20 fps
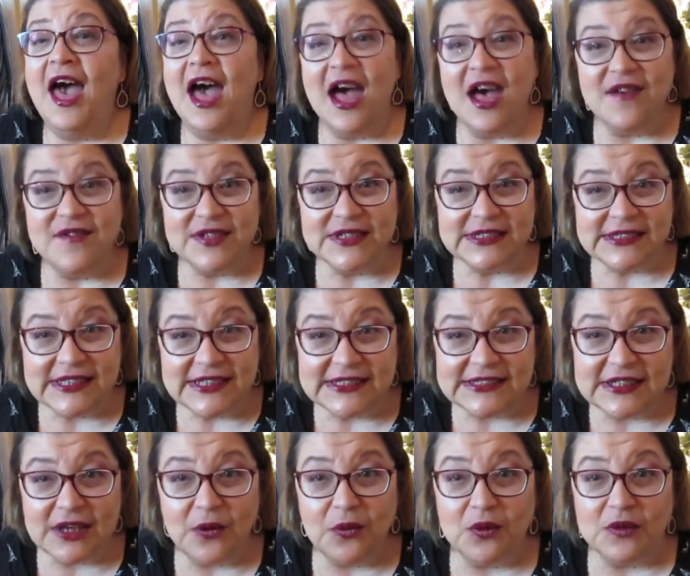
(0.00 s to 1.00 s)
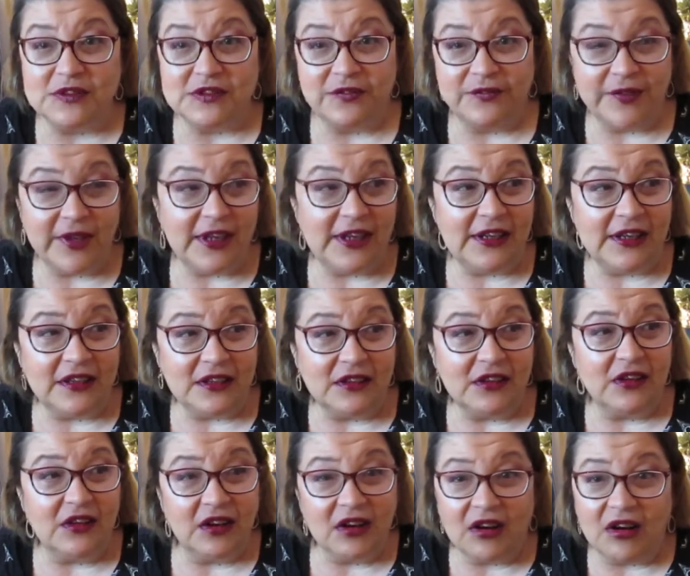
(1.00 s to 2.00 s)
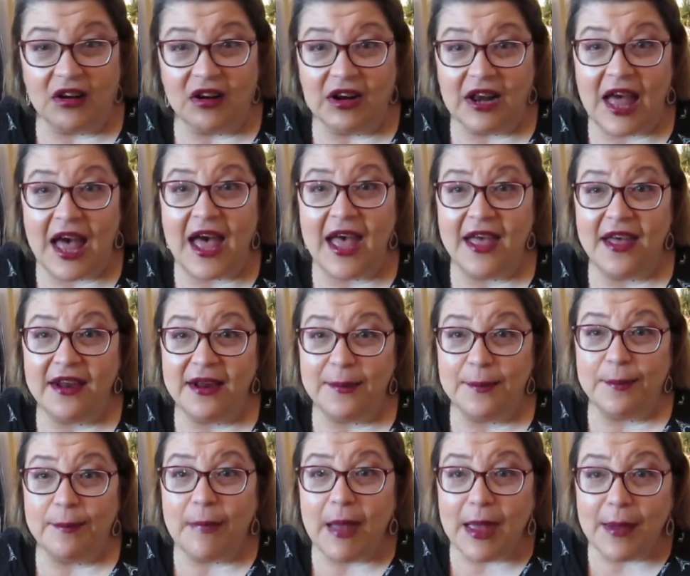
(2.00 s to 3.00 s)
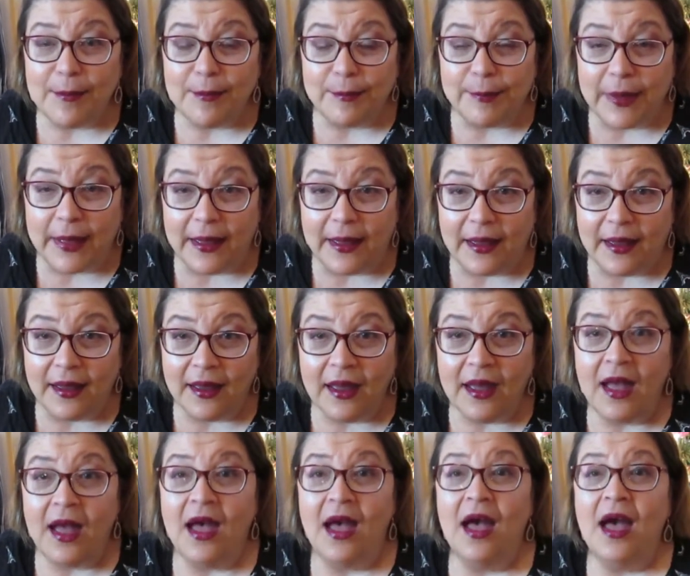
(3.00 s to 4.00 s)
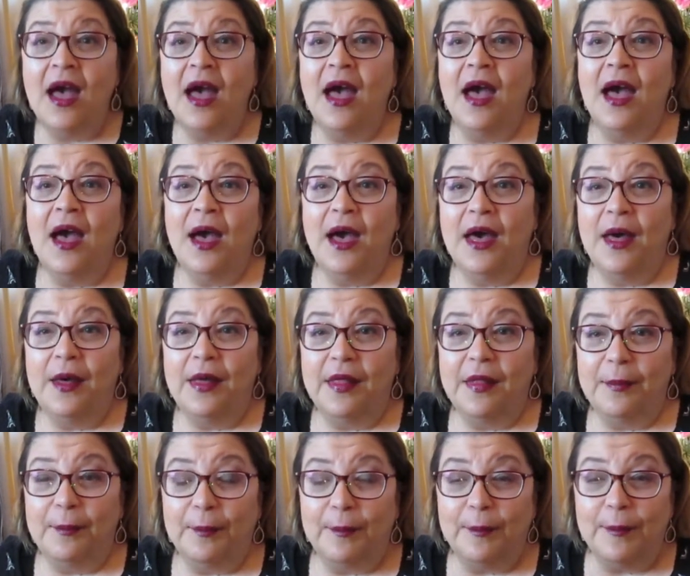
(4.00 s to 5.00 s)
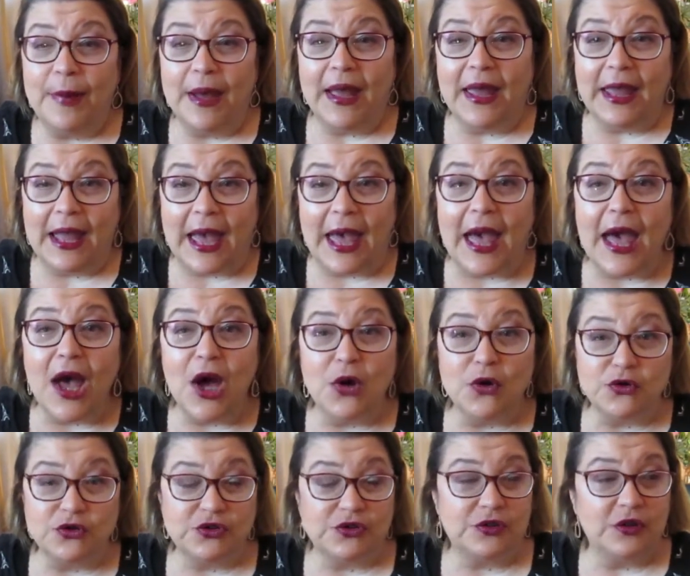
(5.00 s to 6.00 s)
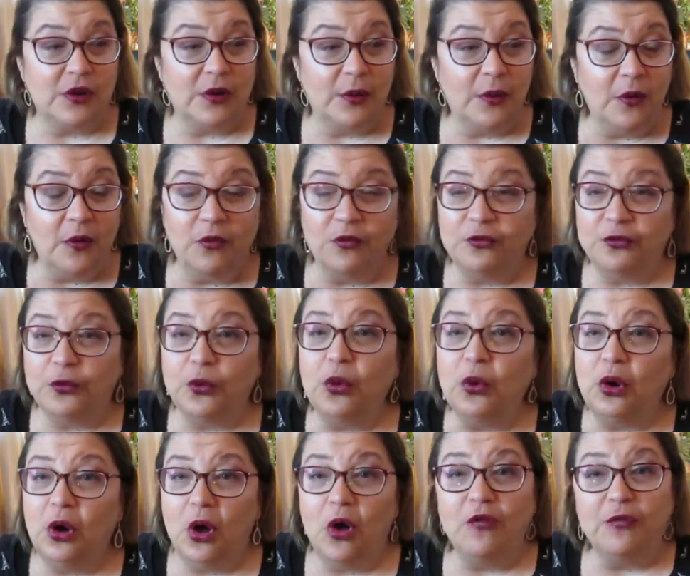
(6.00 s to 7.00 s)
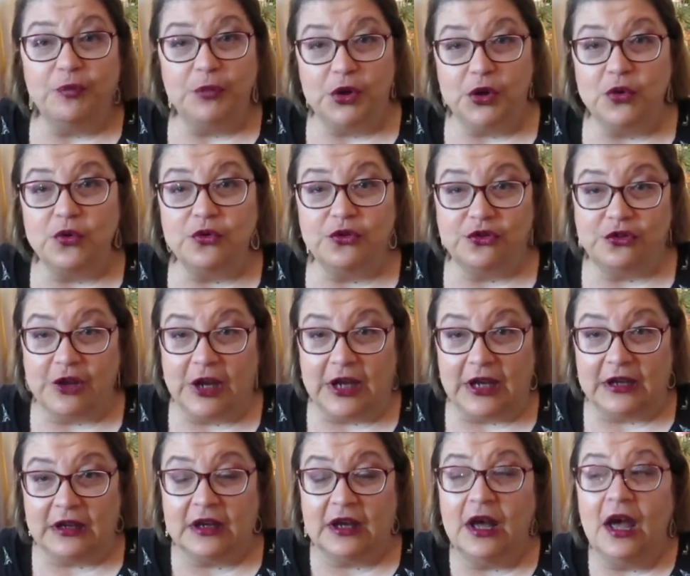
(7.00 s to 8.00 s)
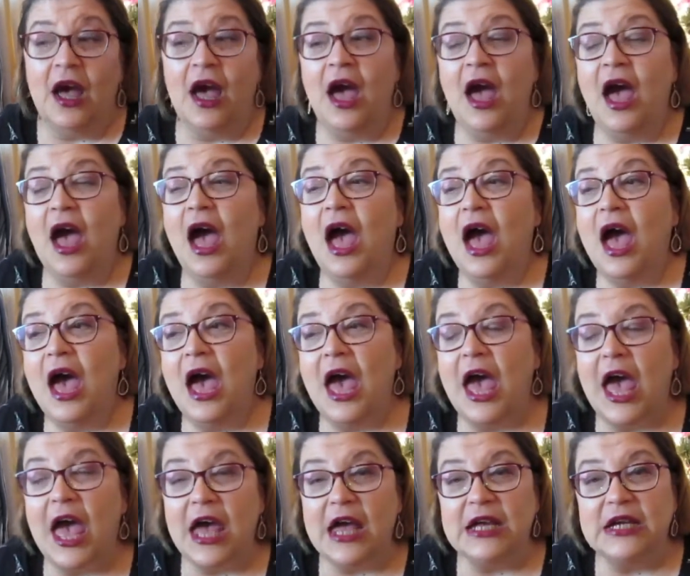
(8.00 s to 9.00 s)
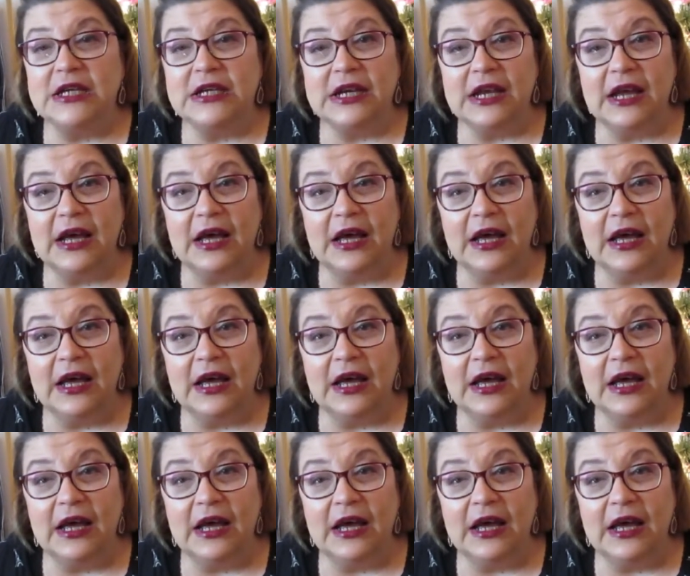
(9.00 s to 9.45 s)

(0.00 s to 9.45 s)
Ever since I was a very little girl, I remember my house full of music, and